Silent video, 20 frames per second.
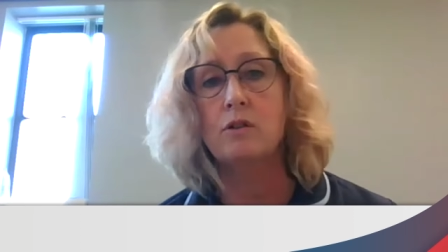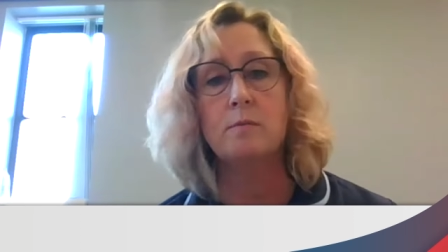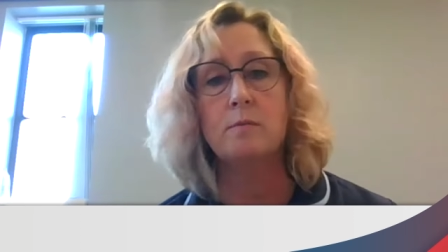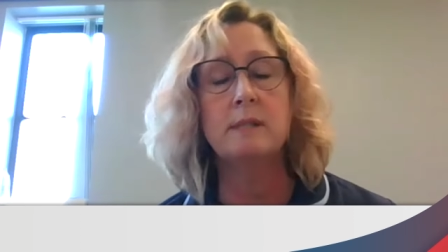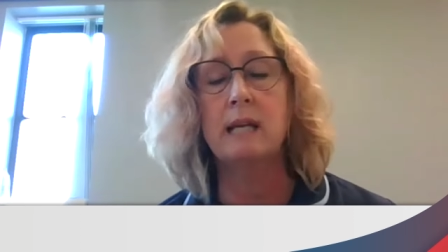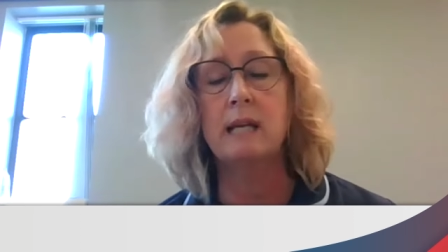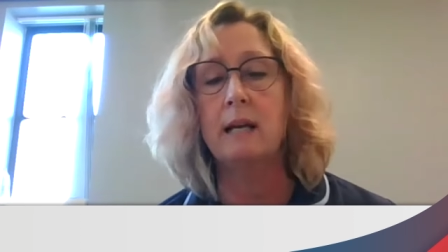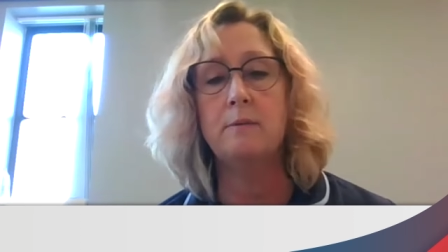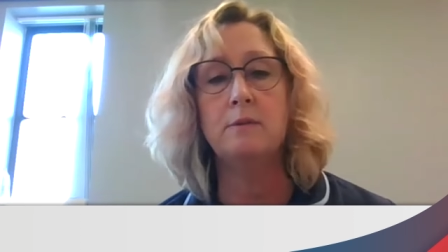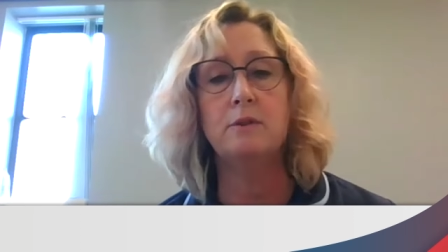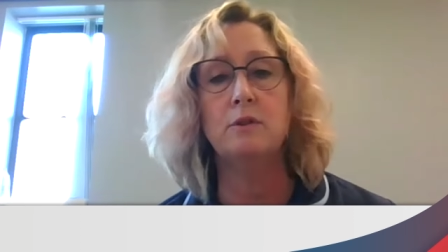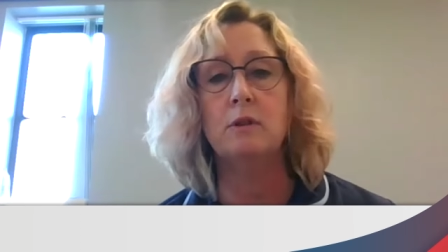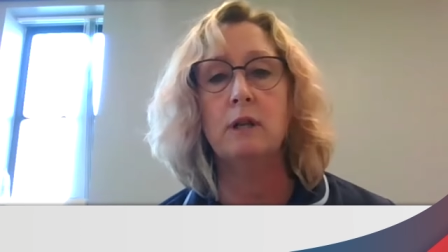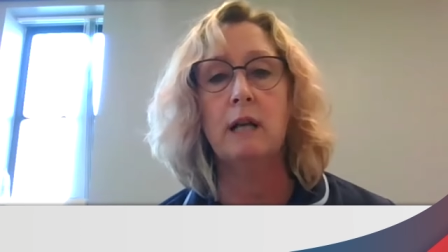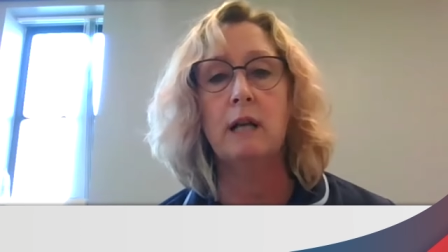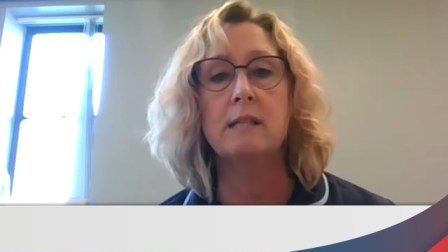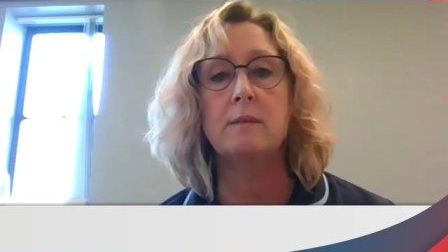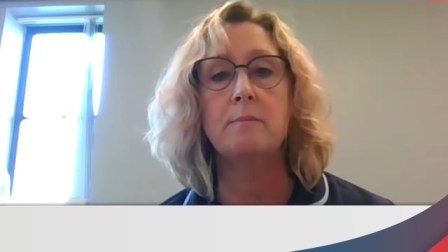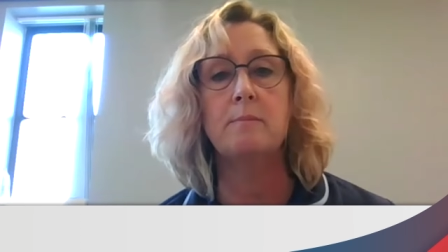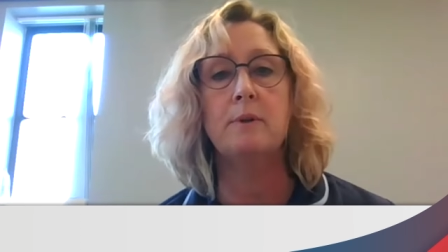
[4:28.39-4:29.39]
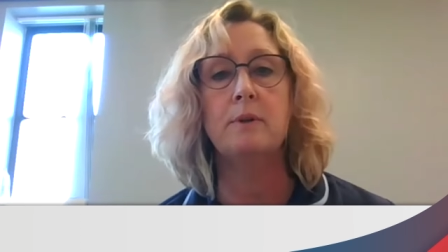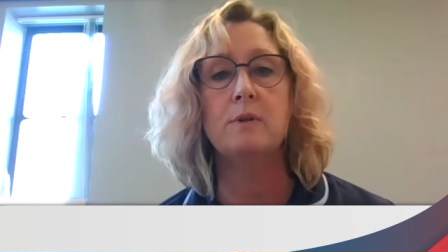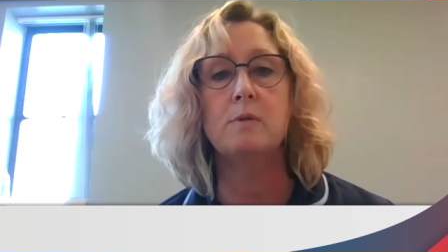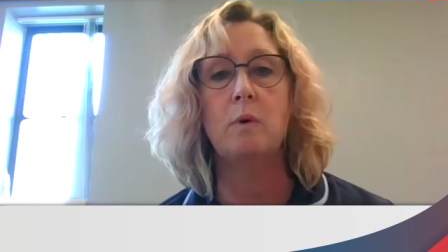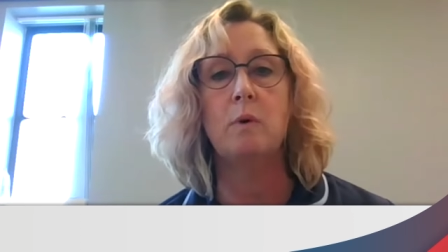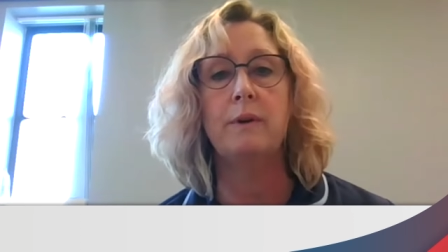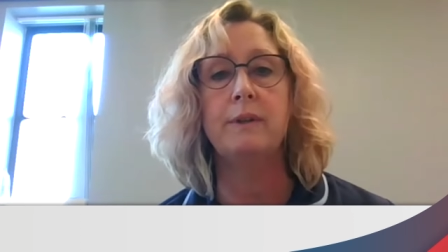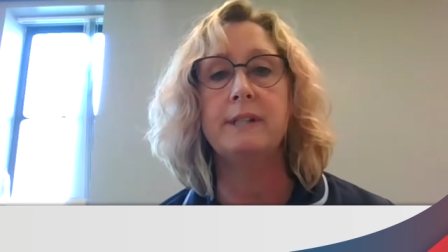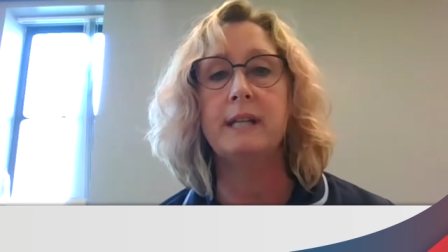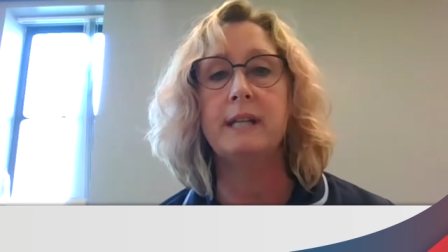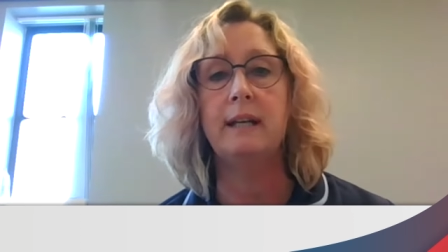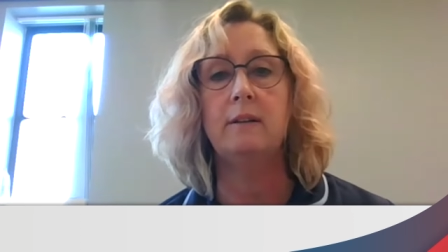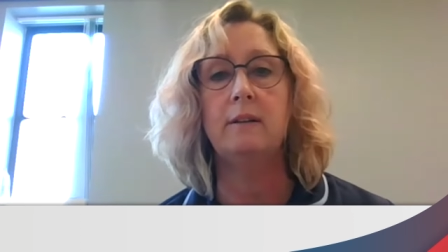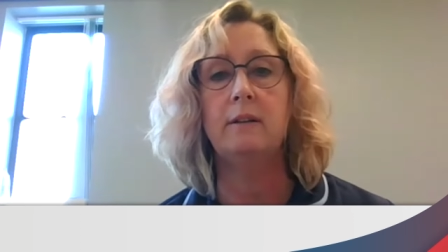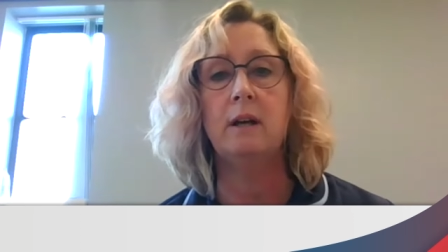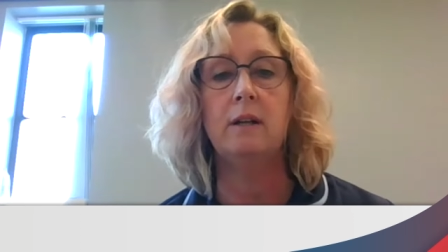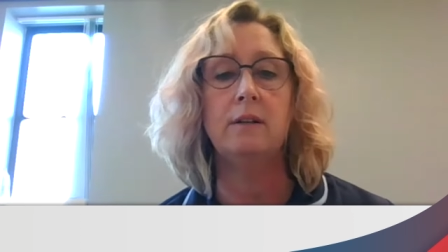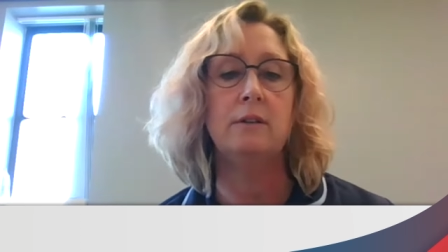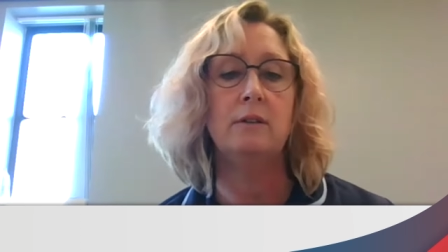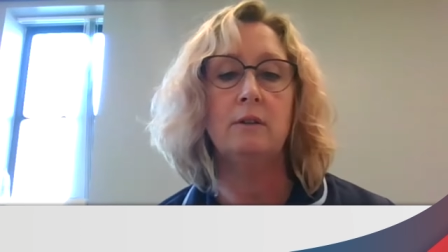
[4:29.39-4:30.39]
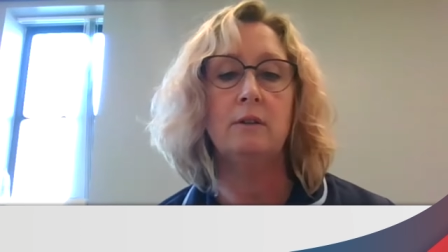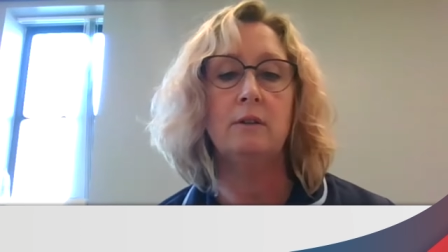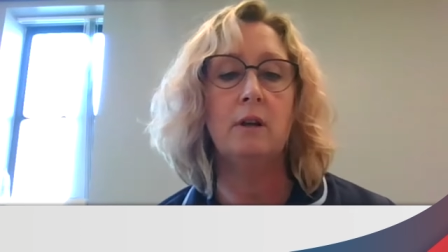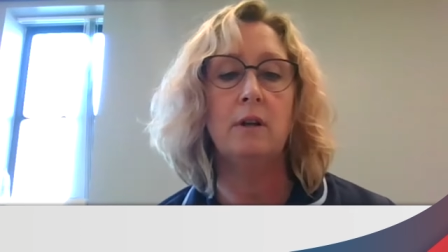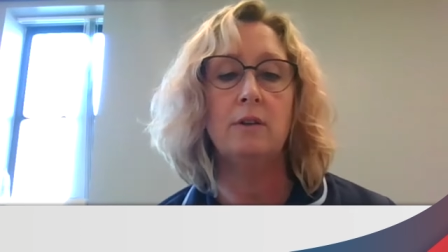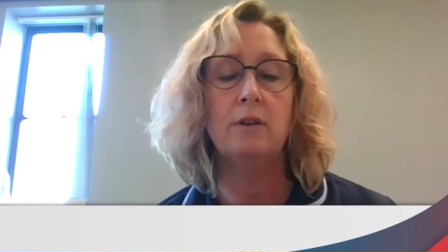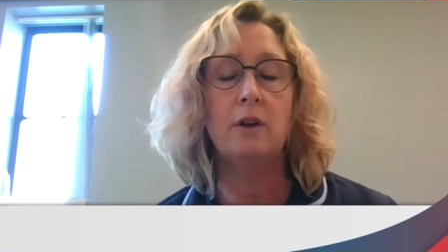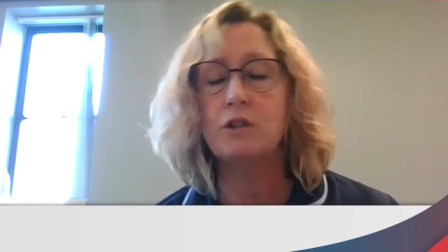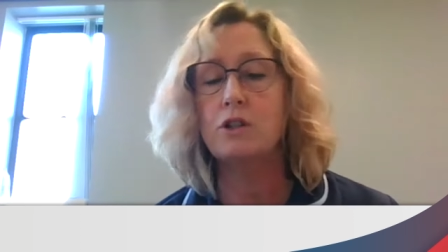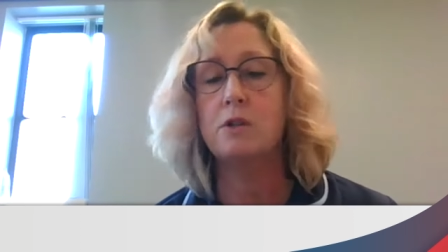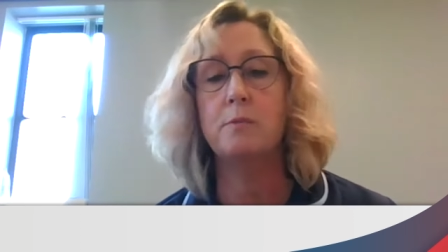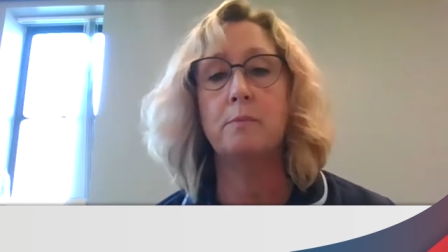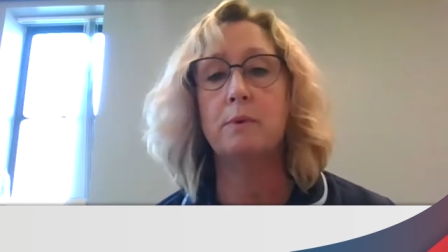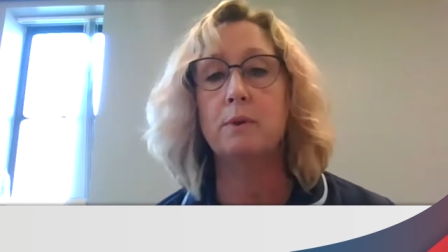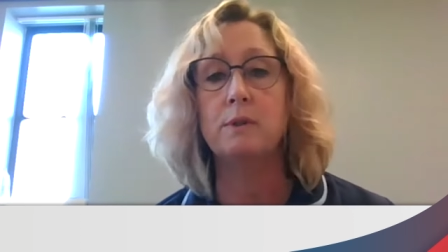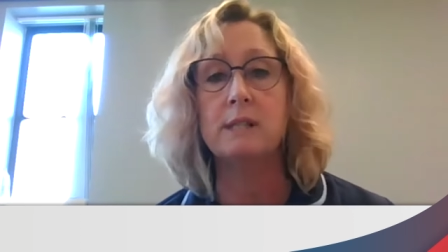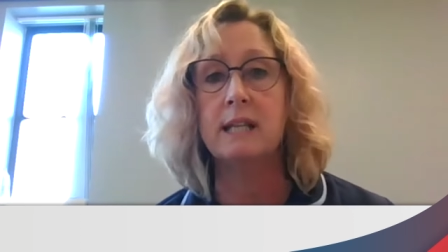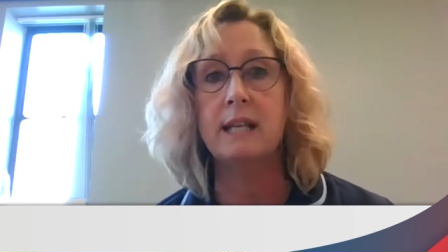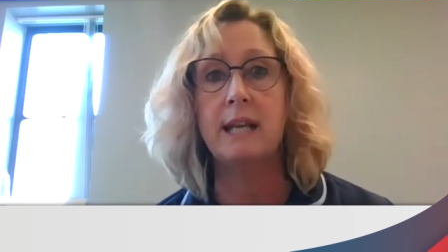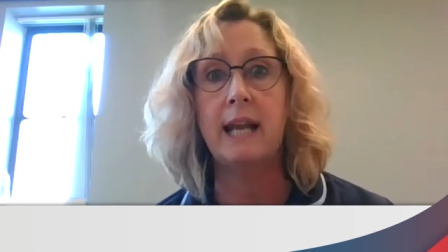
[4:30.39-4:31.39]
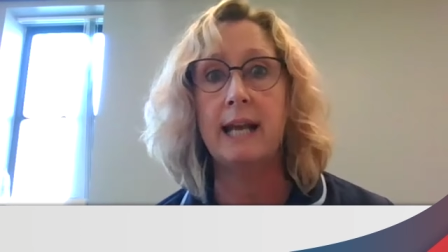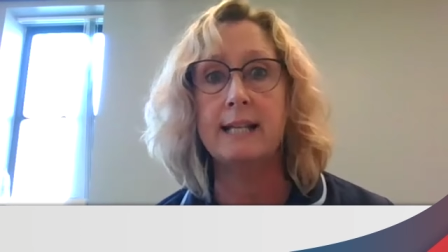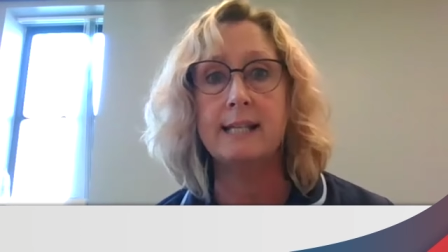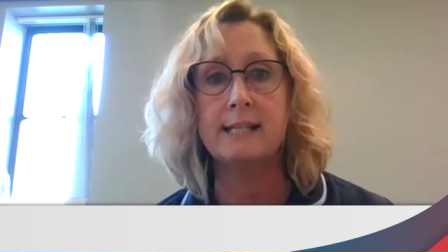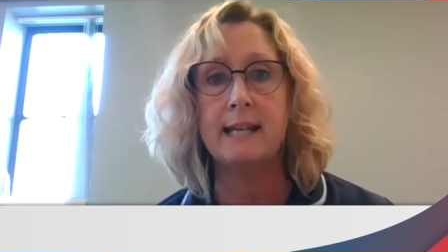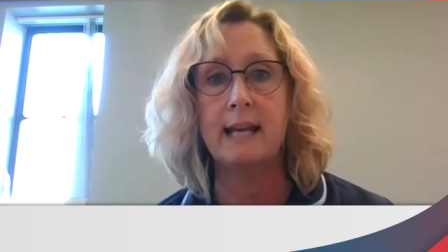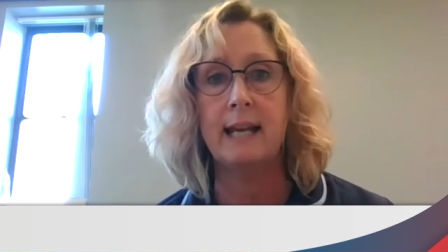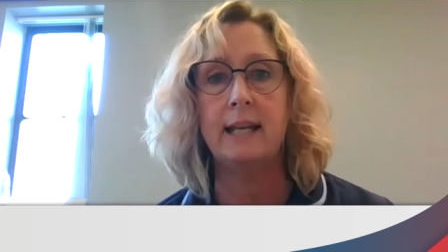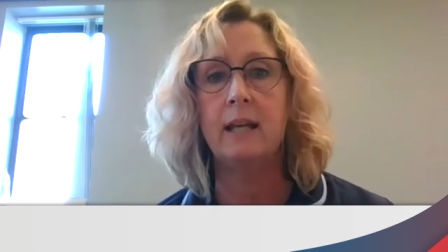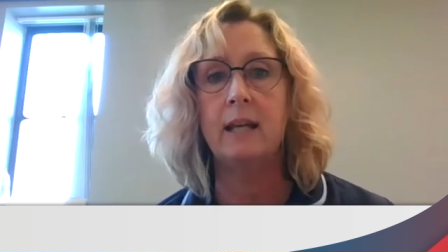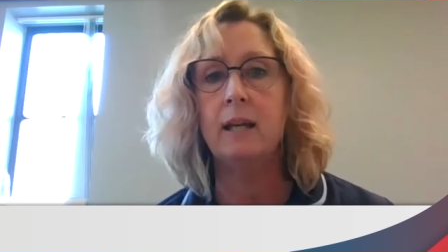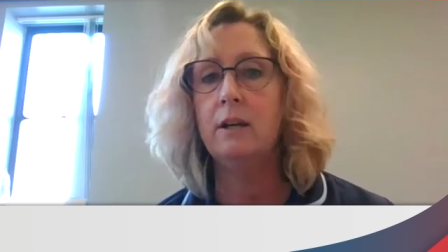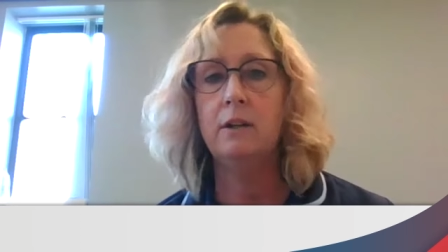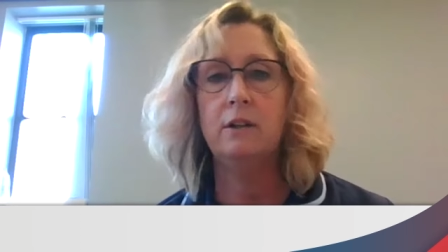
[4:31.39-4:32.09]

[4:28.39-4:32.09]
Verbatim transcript: Sometimes you'll get a bruise one day and, and, and, not a bruise the next day.